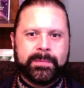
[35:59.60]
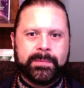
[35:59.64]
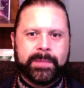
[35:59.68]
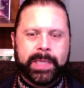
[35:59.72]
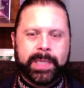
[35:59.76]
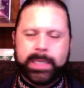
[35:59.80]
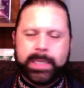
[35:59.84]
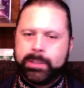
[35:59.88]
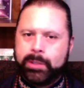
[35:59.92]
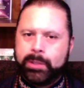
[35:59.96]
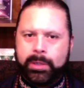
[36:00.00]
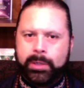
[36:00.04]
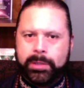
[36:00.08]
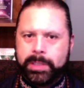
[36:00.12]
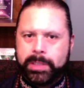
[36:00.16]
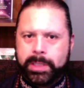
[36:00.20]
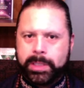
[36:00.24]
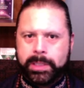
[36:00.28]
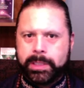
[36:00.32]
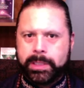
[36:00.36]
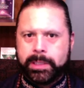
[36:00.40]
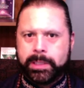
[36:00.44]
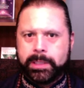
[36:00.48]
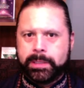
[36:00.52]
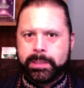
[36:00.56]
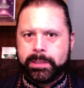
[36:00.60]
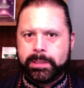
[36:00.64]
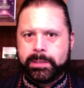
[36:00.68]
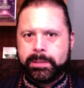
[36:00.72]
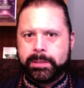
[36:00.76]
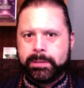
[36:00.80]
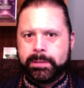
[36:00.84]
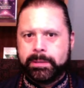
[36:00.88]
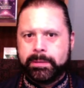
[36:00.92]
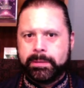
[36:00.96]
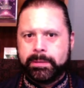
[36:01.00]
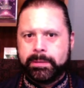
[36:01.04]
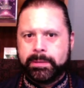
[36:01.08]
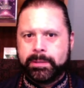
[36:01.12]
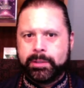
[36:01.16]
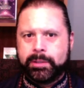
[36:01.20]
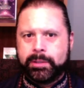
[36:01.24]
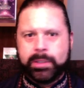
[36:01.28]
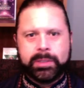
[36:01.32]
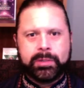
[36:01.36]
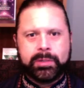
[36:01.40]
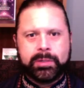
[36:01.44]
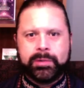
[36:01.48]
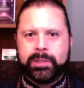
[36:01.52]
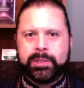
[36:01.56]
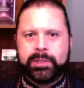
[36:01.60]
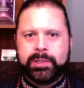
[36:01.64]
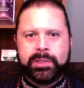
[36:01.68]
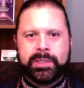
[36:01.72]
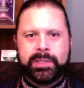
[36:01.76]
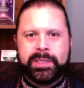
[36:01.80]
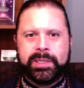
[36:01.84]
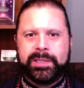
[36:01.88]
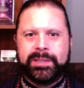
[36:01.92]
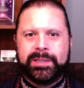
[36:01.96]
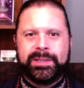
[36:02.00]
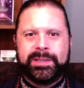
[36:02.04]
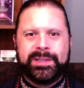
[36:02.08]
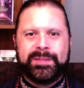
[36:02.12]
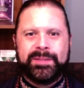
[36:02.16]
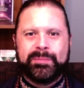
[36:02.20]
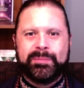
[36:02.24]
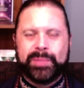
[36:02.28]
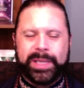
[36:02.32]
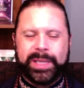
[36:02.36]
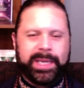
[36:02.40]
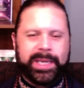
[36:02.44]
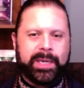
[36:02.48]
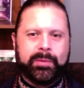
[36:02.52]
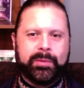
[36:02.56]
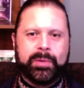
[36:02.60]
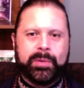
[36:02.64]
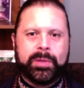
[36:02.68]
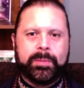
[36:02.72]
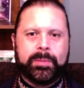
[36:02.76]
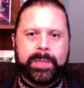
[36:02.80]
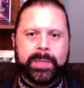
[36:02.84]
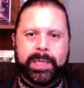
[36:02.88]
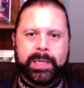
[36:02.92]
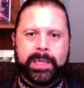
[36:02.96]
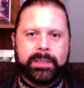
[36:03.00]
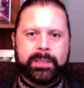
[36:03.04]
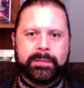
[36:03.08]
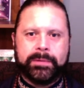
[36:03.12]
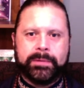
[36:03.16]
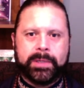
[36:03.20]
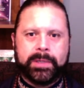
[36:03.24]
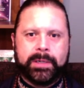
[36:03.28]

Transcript: That's all that it is. It's just Krishna playing with me out of